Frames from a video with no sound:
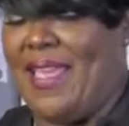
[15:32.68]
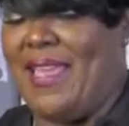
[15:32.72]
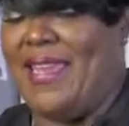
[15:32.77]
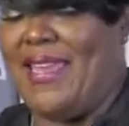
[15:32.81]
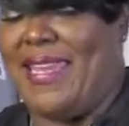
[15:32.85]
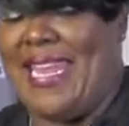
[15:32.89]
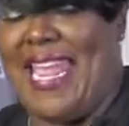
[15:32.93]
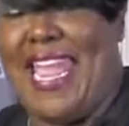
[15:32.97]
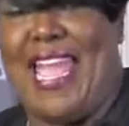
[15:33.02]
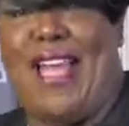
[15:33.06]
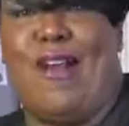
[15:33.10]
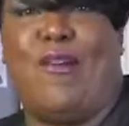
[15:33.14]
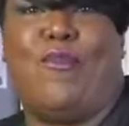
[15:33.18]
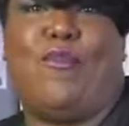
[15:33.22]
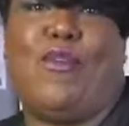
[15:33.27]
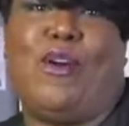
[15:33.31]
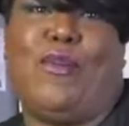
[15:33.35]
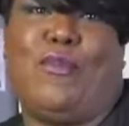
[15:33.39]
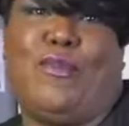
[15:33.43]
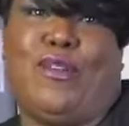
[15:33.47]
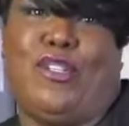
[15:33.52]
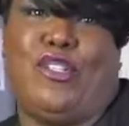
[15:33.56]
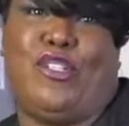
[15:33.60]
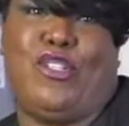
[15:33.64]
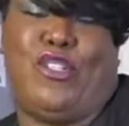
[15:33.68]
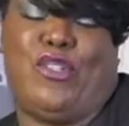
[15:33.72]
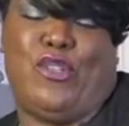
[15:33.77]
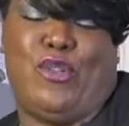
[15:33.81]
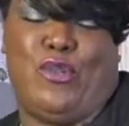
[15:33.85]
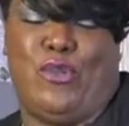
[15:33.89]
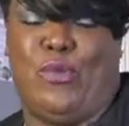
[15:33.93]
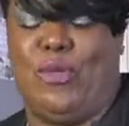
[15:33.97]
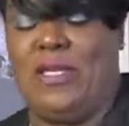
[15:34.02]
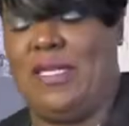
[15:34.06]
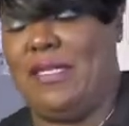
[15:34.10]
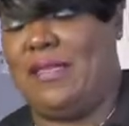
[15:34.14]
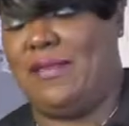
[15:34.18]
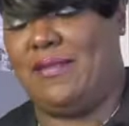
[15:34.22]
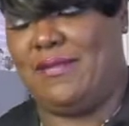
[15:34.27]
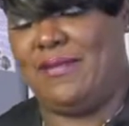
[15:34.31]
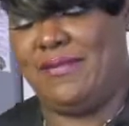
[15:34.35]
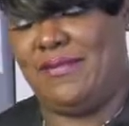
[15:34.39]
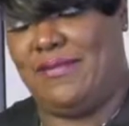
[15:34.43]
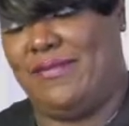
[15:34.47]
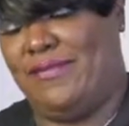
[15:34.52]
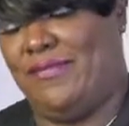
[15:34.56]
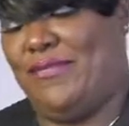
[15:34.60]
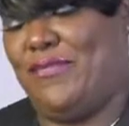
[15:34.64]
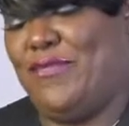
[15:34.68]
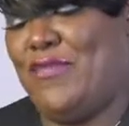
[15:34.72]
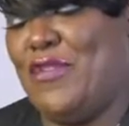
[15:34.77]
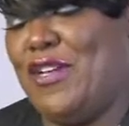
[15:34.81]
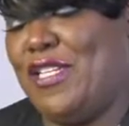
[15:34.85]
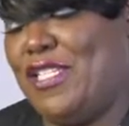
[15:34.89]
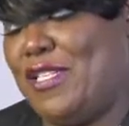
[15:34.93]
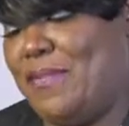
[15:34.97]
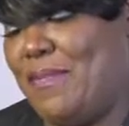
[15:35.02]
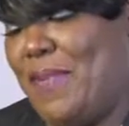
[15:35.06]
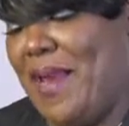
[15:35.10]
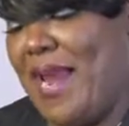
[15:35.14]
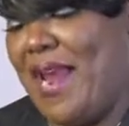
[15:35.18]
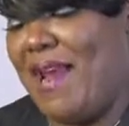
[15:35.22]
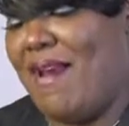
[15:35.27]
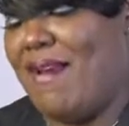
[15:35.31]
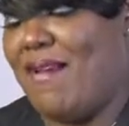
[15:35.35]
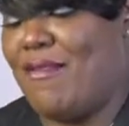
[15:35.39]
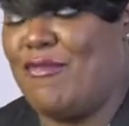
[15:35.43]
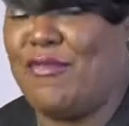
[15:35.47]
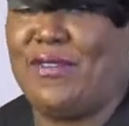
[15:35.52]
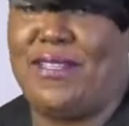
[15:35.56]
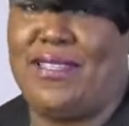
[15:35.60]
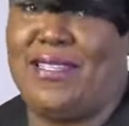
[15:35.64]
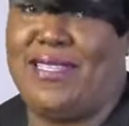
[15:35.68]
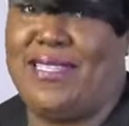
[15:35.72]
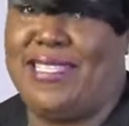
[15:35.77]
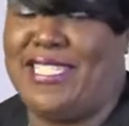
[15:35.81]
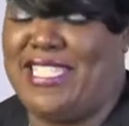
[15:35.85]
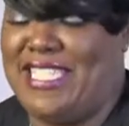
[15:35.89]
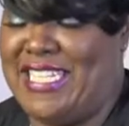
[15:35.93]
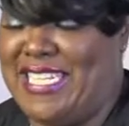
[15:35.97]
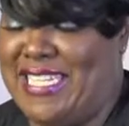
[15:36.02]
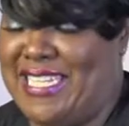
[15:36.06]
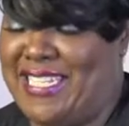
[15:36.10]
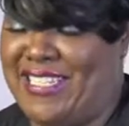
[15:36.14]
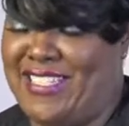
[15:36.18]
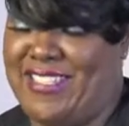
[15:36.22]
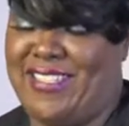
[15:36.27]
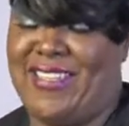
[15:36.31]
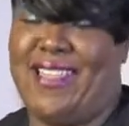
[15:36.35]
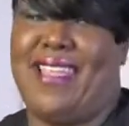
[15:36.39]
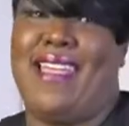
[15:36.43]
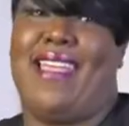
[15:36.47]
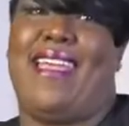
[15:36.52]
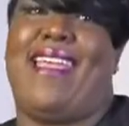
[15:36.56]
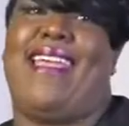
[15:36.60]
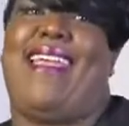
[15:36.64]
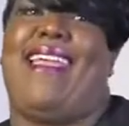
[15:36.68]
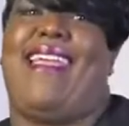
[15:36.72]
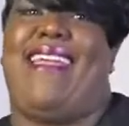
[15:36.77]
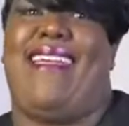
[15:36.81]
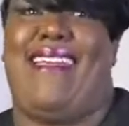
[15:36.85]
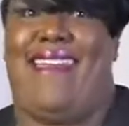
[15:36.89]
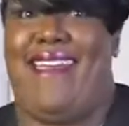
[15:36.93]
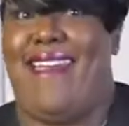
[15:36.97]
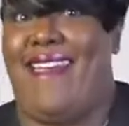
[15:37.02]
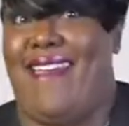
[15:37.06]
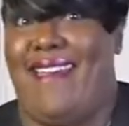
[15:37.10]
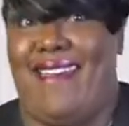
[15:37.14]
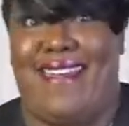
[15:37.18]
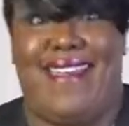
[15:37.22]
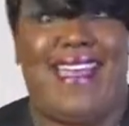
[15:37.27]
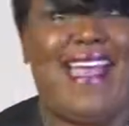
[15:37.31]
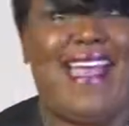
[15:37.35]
Now, what would you want to pair with this dish? Ha,